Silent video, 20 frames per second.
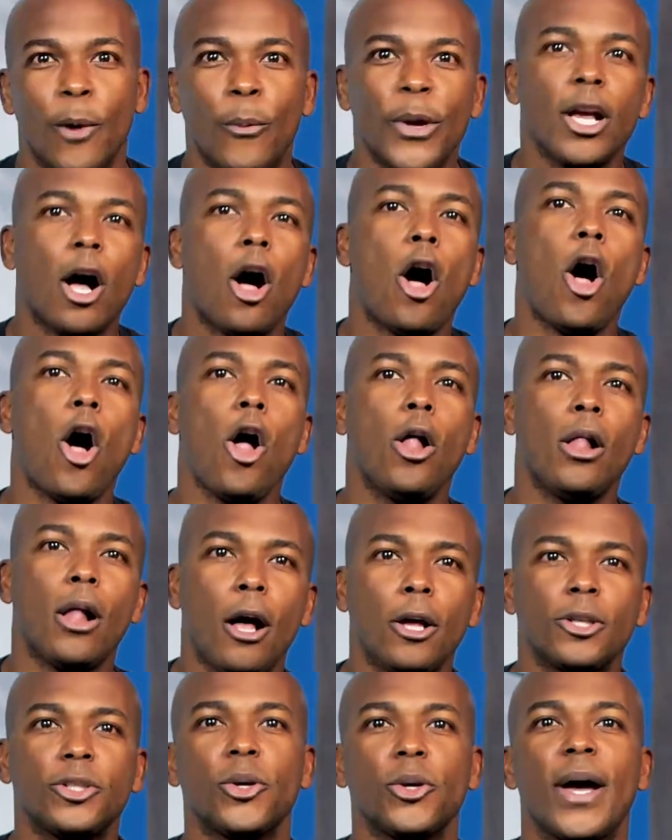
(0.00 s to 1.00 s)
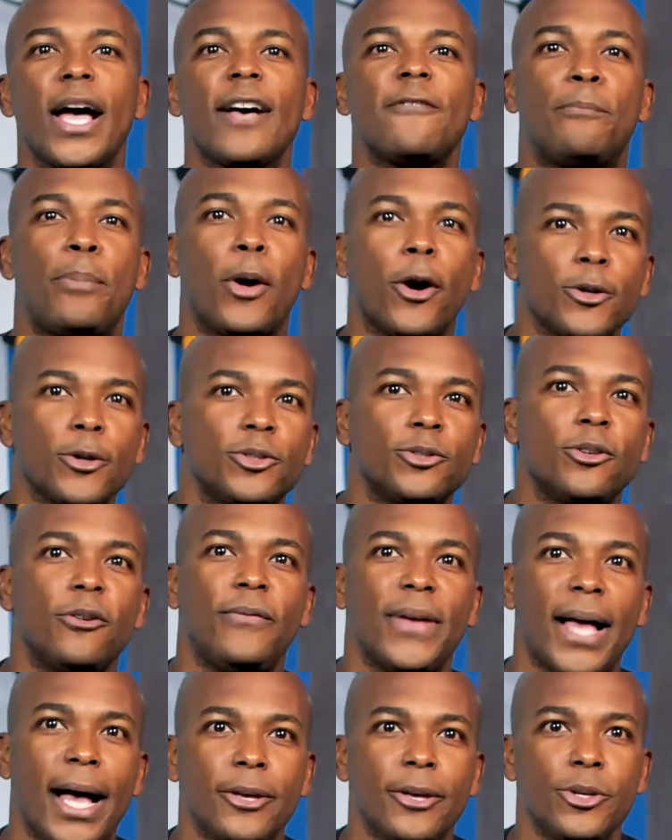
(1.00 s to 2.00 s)
And we all also have personal
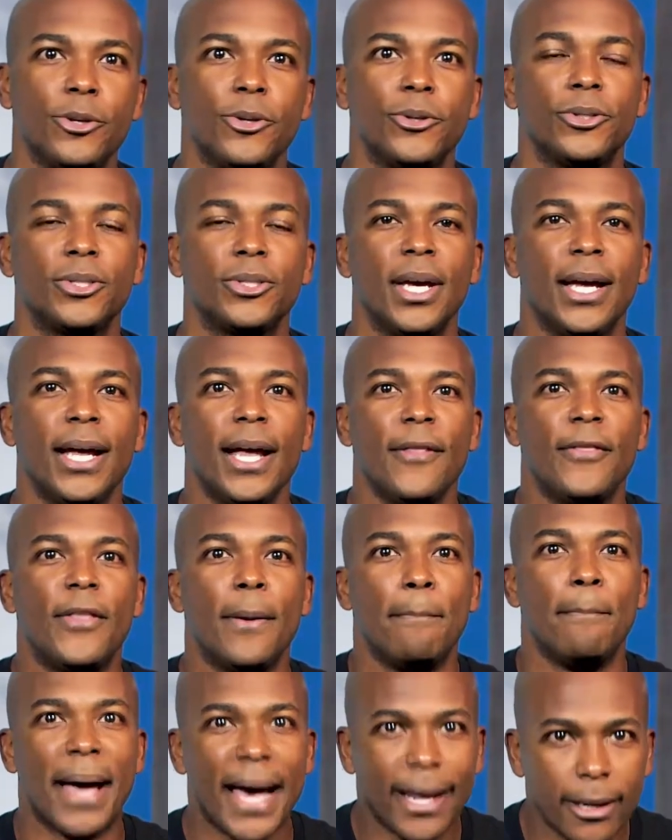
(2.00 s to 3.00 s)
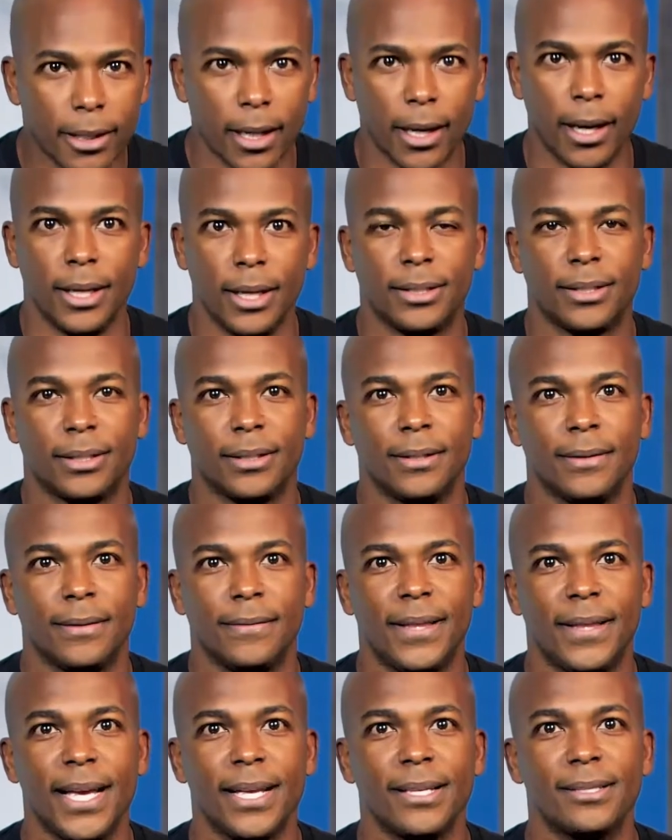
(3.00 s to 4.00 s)
values that matter to us.
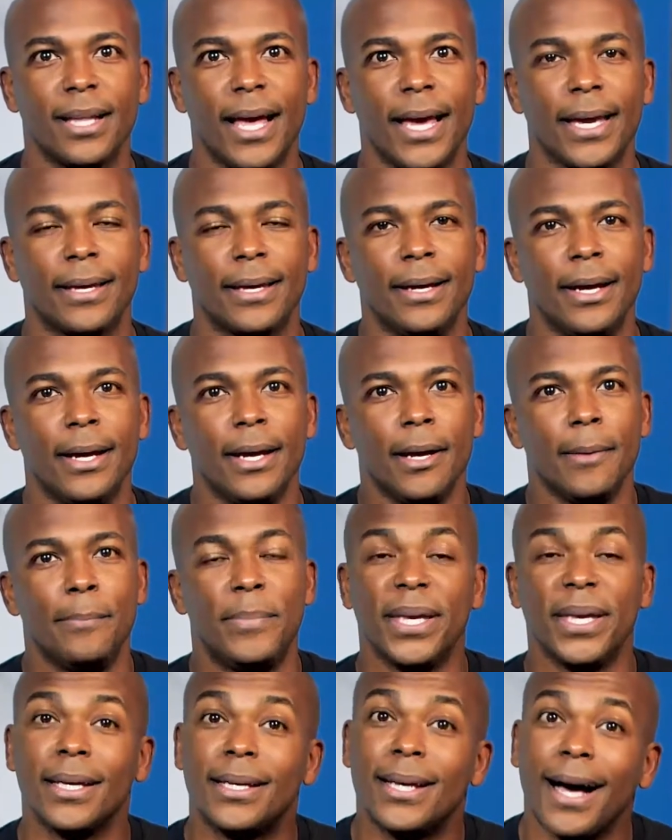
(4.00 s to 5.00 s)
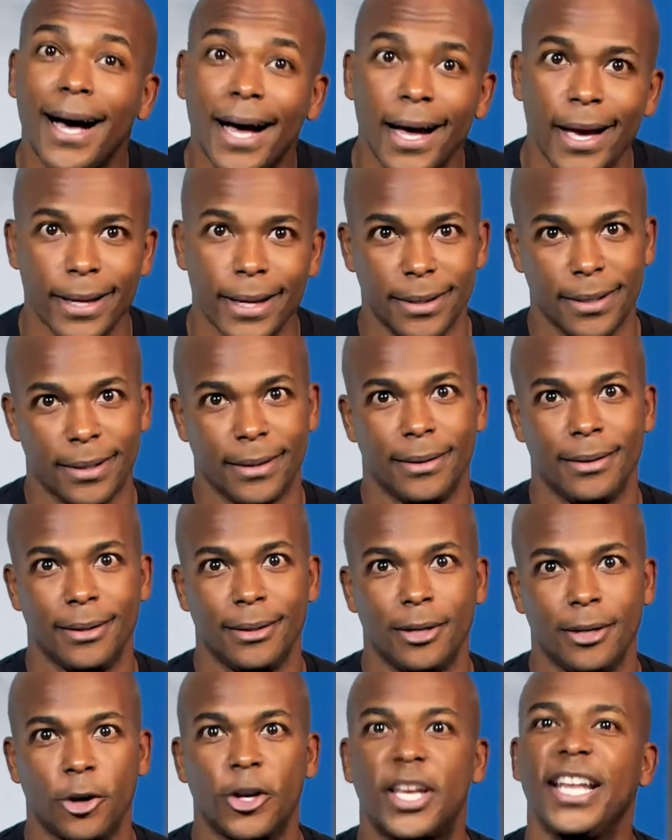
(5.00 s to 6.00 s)
Things like being kind,
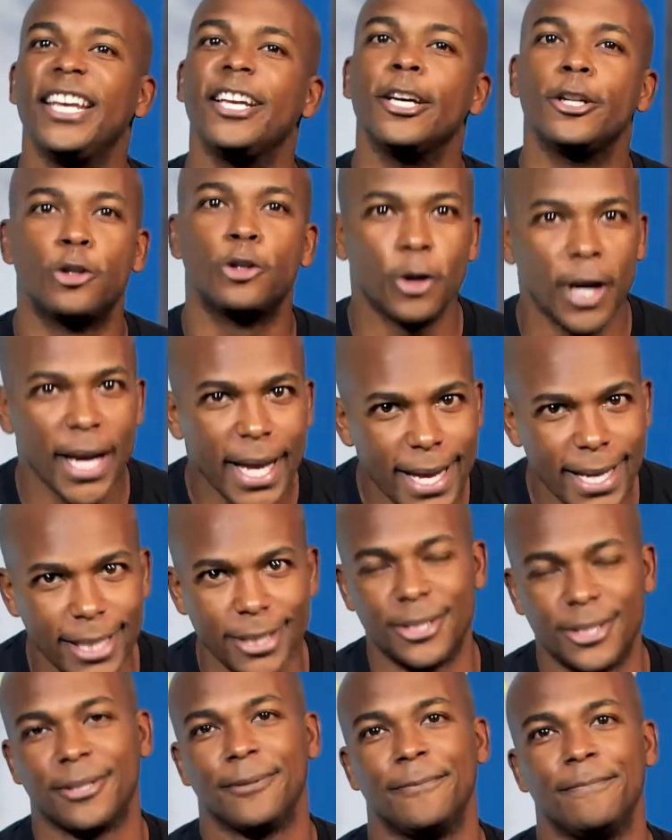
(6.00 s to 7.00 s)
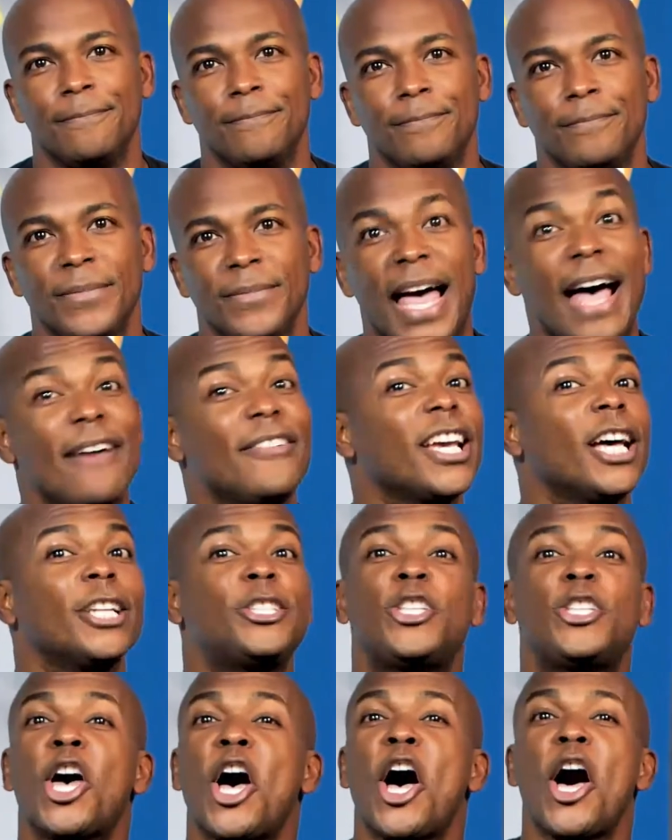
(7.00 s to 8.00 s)
or getting good grades, having a
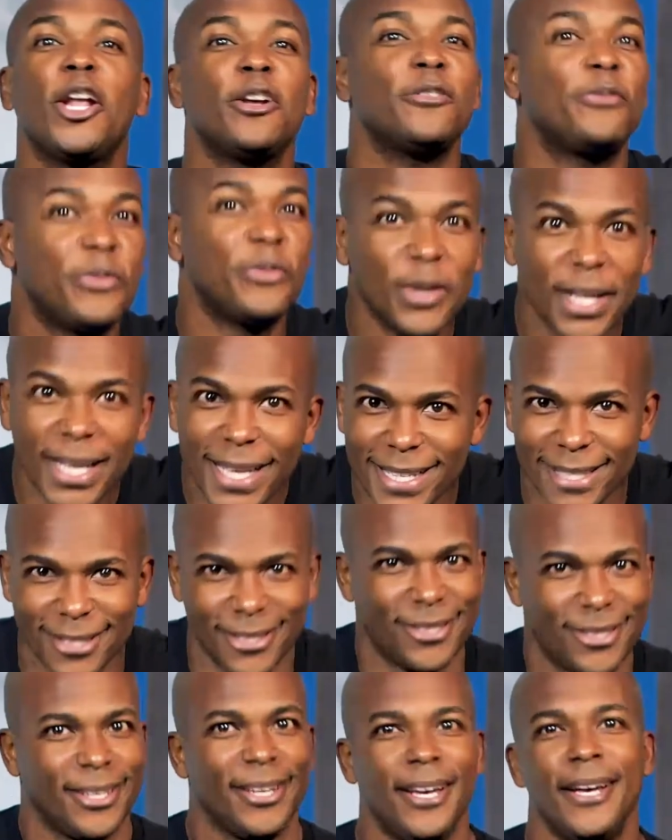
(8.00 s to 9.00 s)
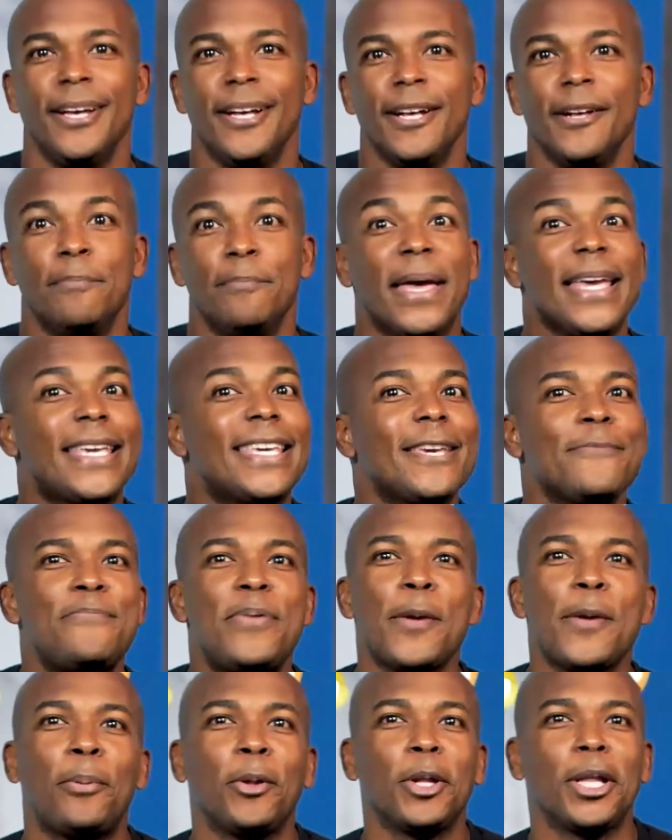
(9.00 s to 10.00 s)
ton of friends, making
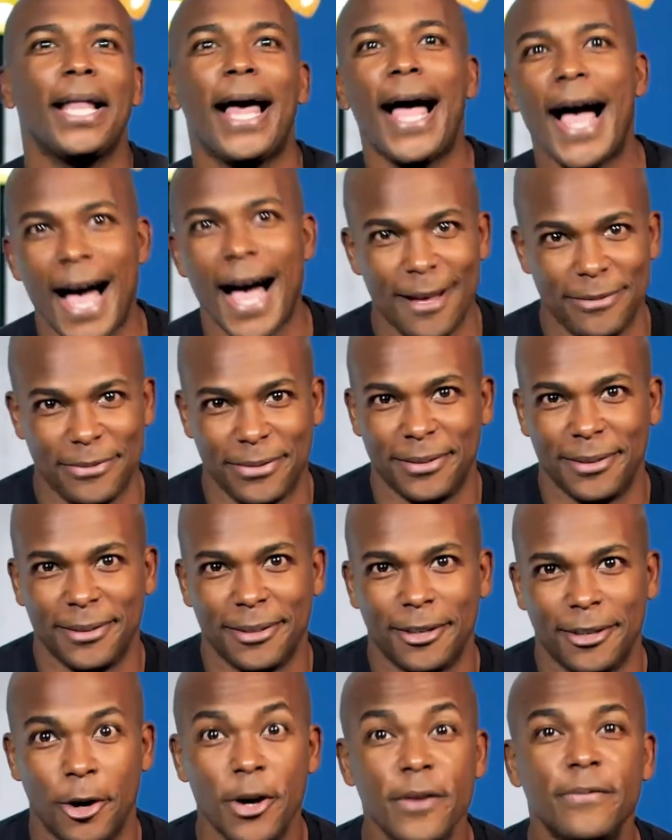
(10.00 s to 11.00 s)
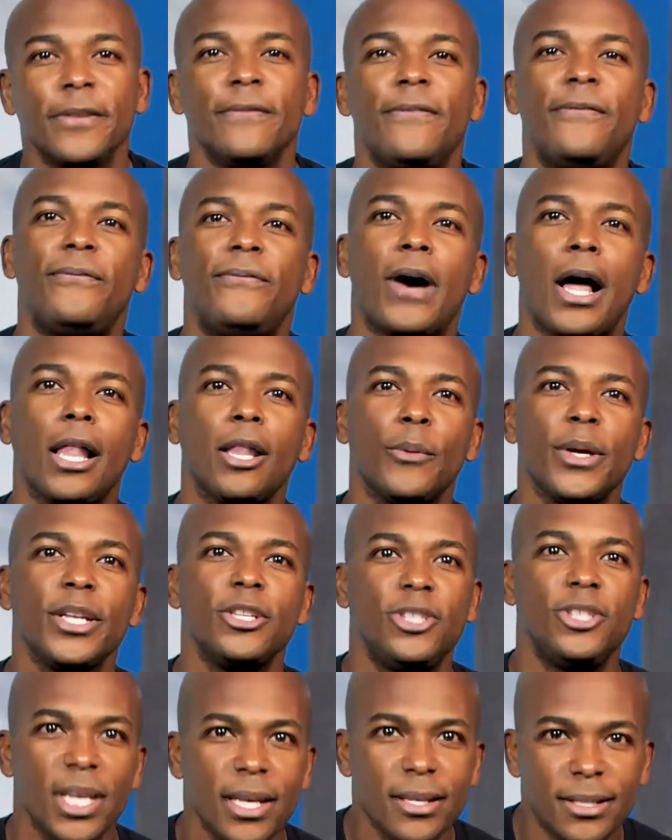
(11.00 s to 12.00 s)
people laugh, or even
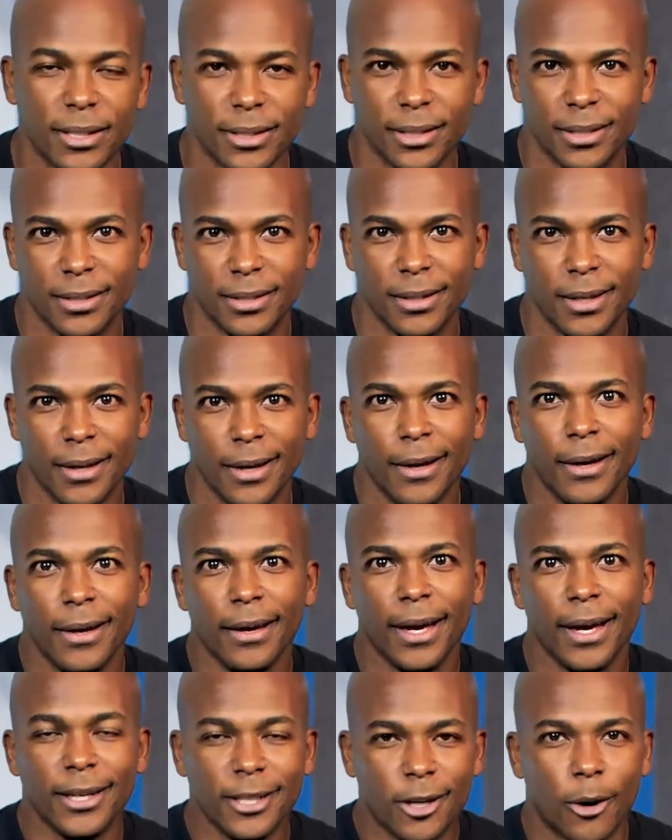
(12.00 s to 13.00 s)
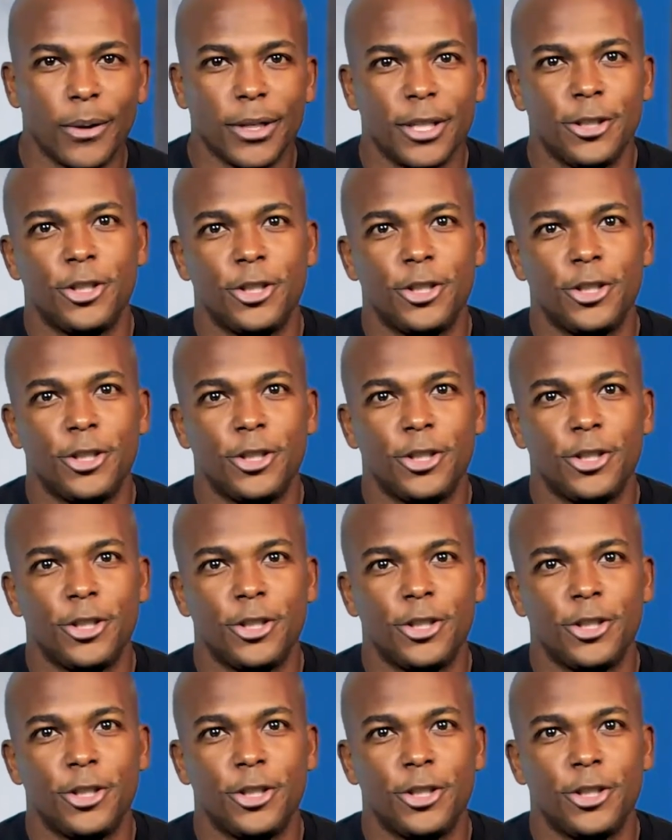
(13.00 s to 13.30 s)
following Jesus and going to